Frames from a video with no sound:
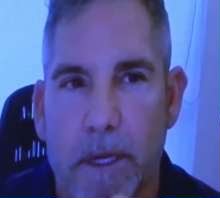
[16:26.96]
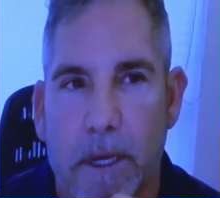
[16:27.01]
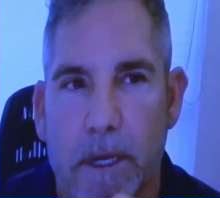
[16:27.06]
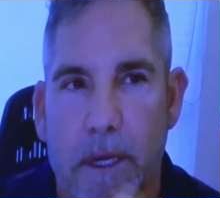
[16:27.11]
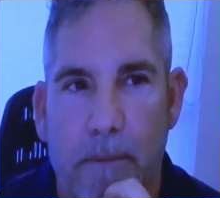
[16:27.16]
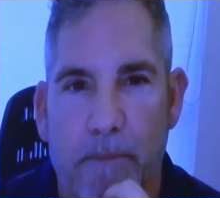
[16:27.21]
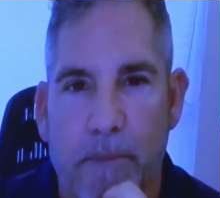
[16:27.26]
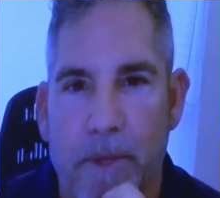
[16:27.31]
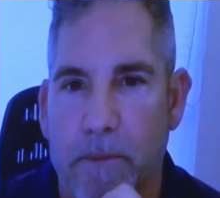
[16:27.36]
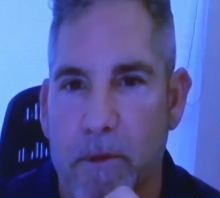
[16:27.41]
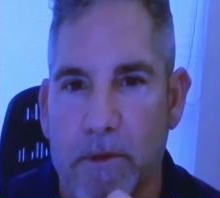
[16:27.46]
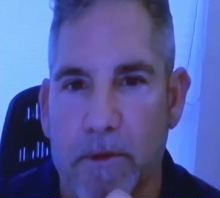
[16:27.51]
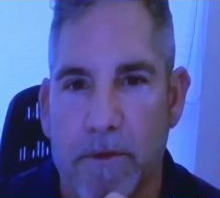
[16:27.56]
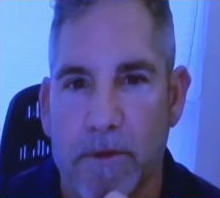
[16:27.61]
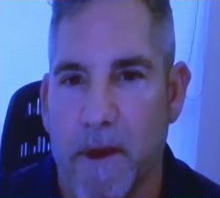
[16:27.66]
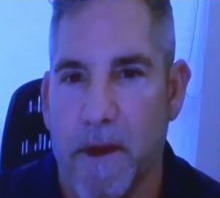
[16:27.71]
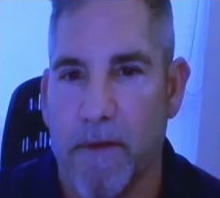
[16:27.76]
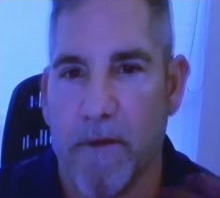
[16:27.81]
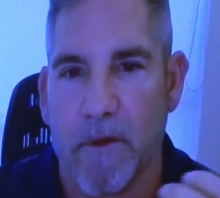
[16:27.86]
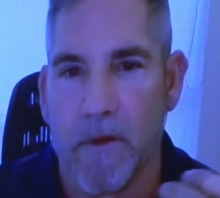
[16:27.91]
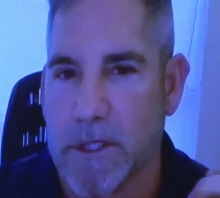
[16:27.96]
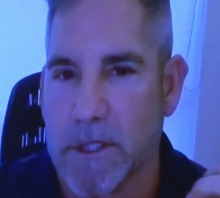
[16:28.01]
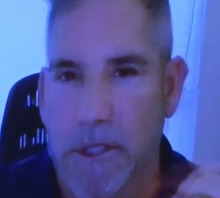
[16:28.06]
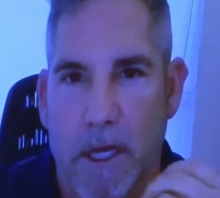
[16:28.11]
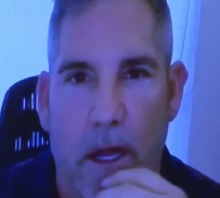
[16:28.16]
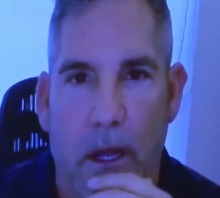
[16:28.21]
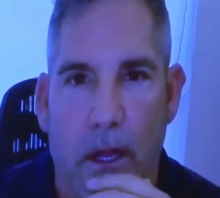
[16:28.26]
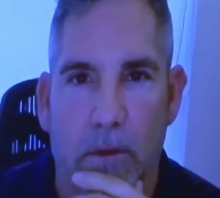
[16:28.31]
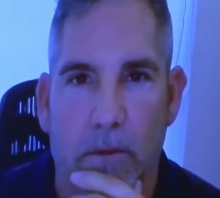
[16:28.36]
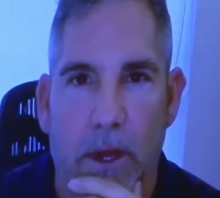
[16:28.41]
People have used it
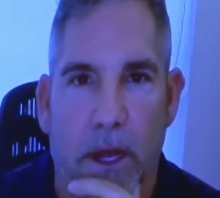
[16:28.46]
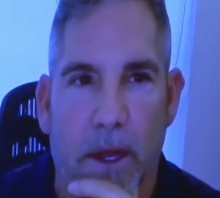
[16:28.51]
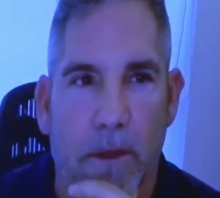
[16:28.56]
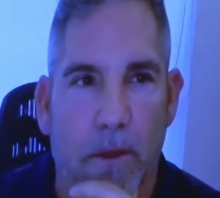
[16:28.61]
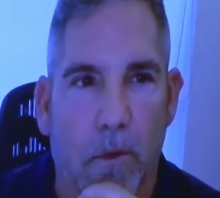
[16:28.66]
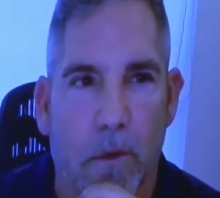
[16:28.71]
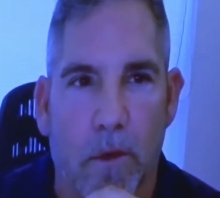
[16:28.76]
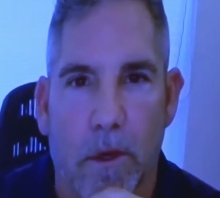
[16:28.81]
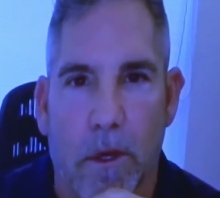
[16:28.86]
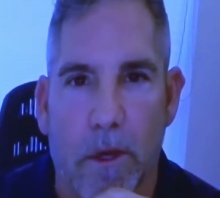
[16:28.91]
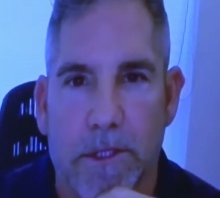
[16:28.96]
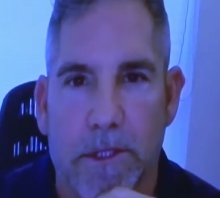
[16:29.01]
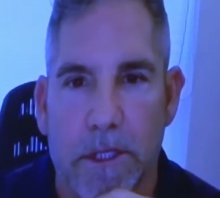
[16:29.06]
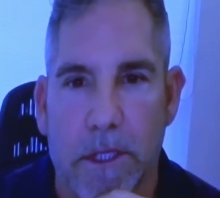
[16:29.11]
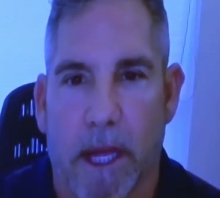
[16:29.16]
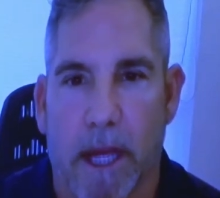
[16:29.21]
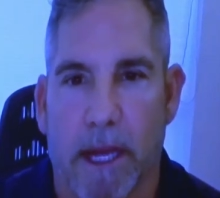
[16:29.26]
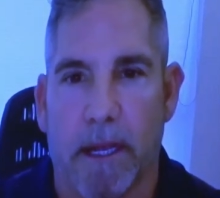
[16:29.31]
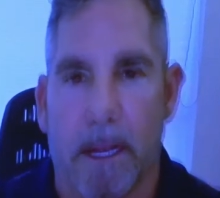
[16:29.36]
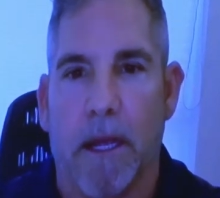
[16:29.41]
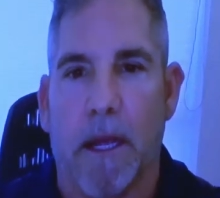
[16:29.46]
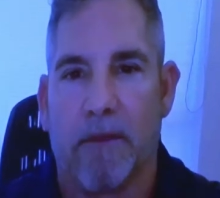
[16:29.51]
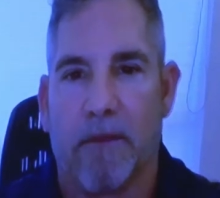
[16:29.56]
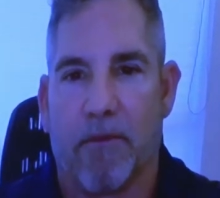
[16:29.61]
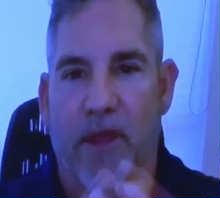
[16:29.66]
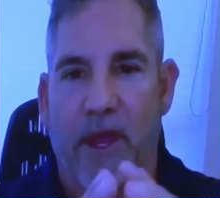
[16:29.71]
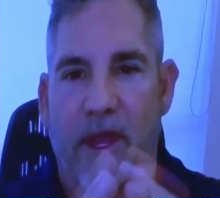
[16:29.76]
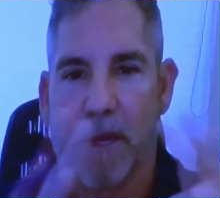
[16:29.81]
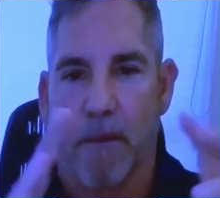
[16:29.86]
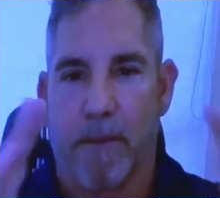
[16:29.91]
all around the world to
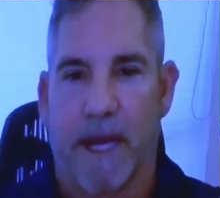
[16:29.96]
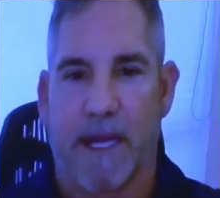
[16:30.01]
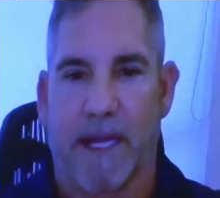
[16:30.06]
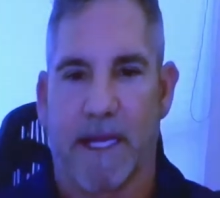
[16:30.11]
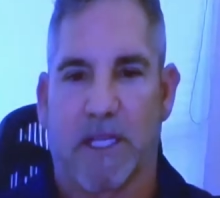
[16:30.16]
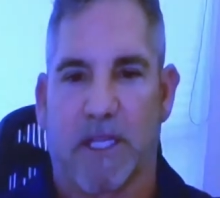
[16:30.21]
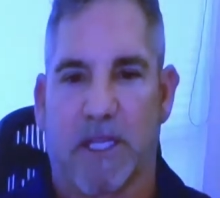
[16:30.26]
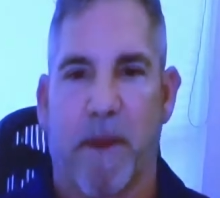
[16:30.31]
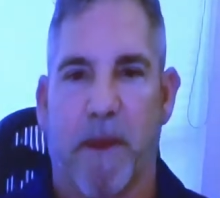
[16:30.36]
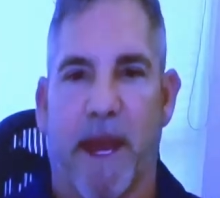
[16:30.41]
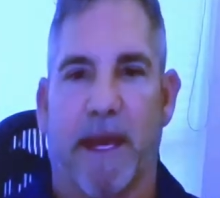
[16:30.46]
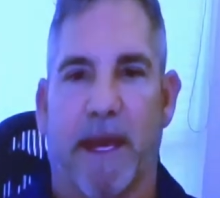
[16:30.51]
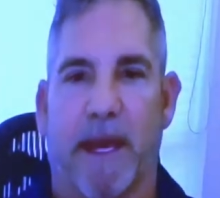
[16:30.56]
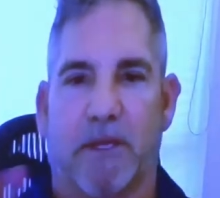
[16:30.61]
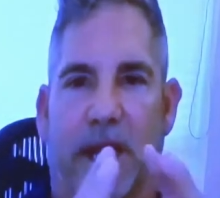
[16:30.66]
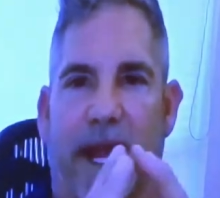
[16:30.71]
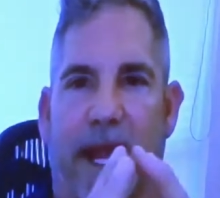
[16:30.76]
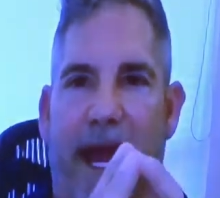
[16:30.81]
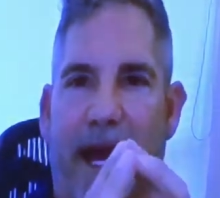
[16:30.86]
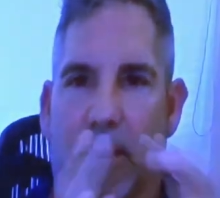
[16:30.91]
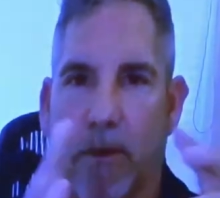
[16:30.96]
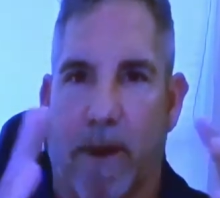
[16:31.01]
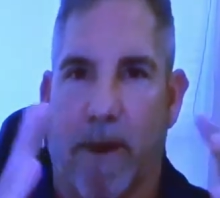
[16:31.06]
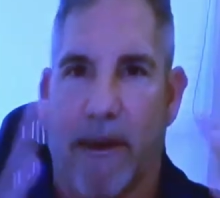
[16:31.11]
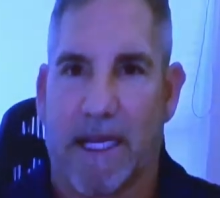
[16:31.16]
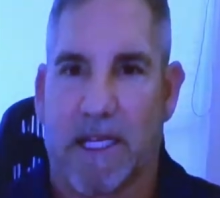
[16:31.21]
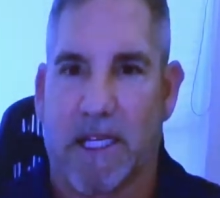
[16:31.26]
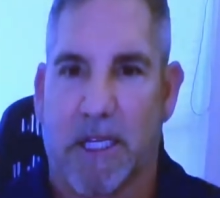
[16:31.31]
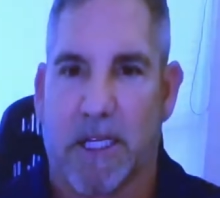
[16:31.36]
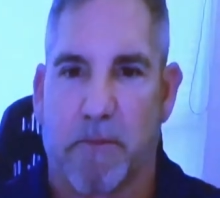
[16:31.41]
think about expansion. How do
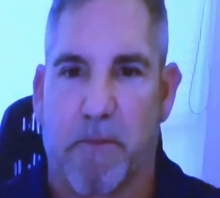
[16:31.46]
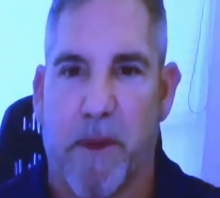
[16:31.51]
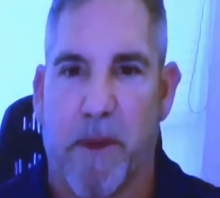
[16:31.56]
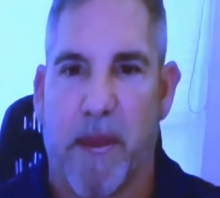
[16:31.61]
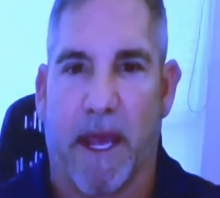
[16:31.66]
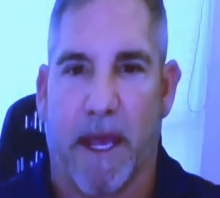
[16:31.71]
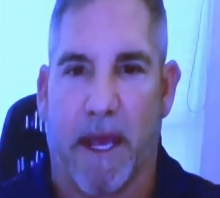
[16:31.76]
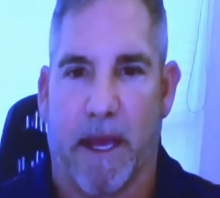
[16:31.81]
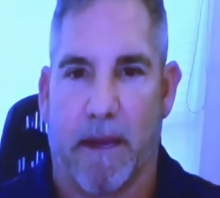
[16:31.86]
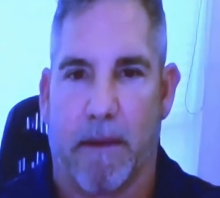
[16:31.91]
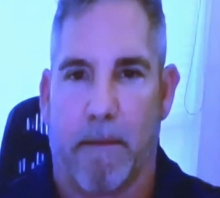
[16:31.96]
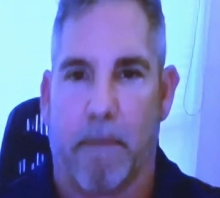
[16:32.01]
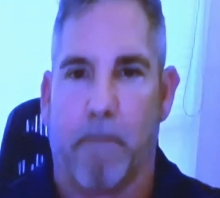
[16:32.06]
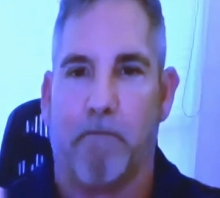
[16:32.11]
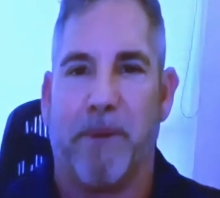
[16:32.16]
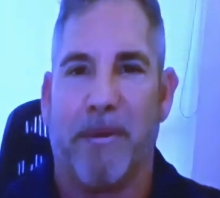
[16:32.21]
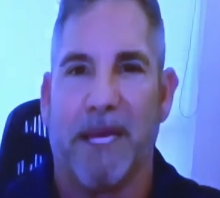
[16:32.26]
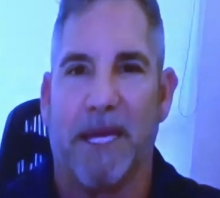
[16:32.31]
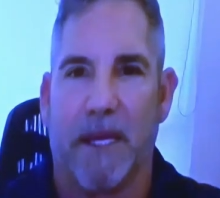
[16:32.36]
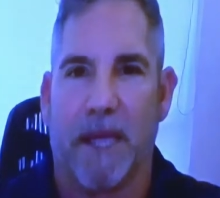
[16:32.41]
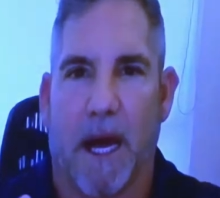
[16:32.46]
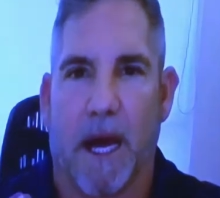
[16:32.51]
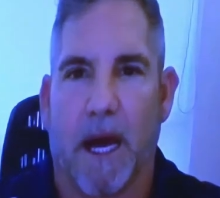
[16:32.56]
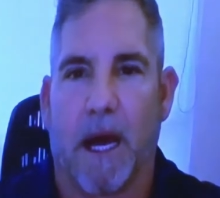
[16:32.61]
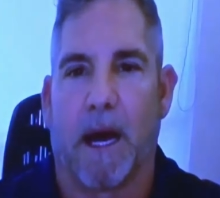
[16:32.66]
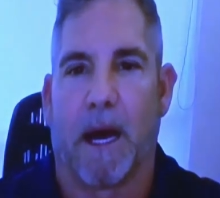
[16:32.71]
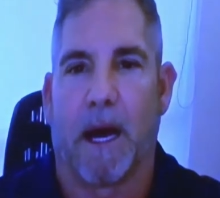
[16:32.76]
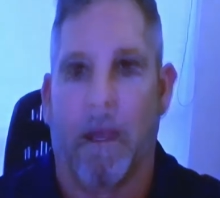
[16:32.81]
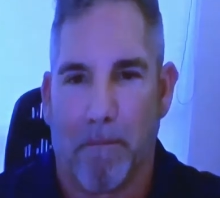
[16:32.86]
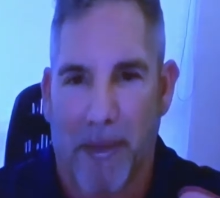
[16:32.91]
I expand
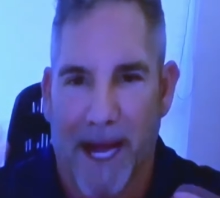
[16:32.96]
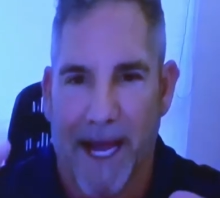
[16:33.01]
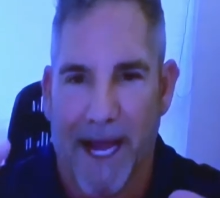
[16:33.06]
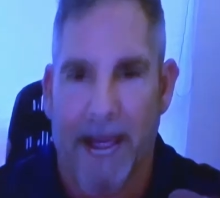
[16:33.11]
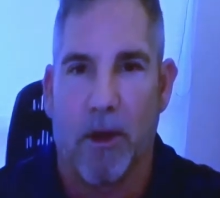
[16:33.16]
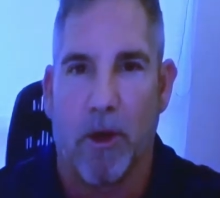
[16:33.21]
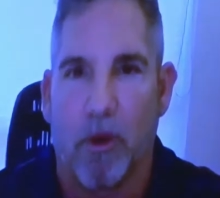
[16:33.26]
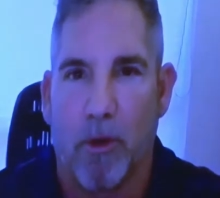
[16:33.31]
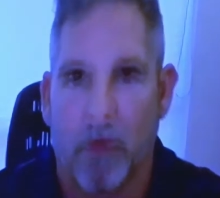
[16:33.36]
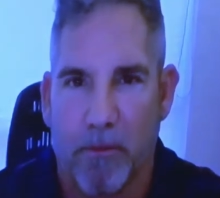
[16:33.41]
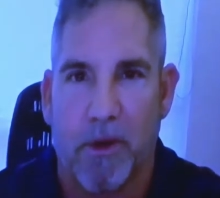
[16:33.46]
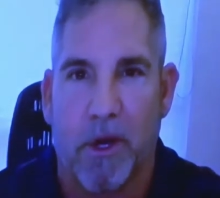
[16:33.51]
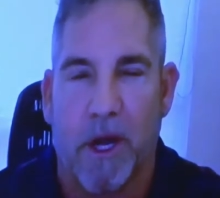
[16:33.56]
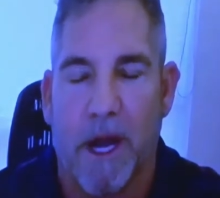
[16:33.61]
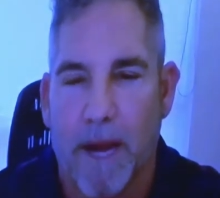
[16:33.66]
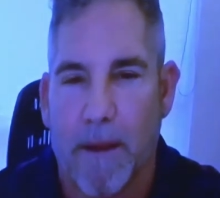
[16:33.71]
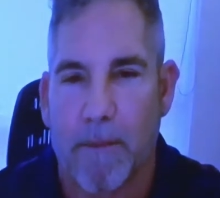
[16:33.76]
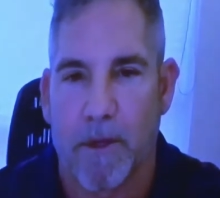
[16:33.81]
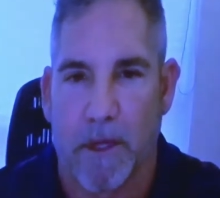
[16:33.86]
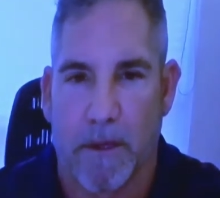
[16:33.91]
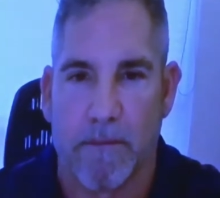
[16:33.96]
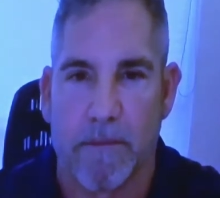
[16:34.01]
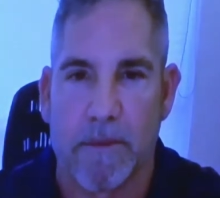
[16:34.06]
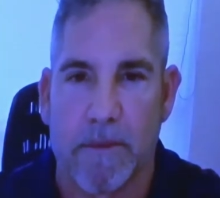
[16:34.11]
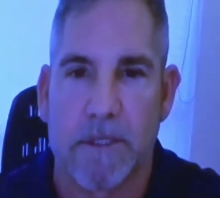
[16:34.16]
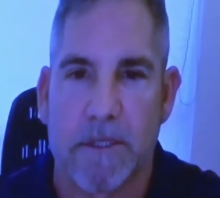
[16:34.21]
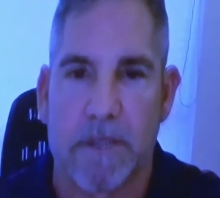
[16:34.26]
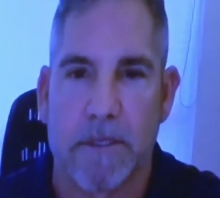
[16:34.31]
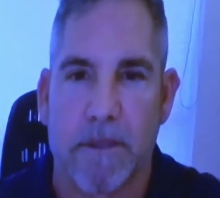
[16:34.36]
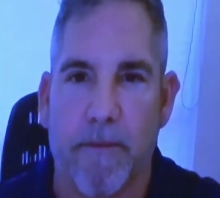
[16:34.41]
beyond my own
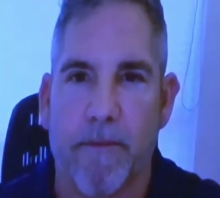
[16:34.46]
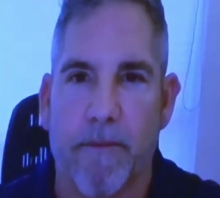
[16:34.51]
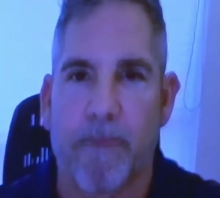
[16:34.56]
problems?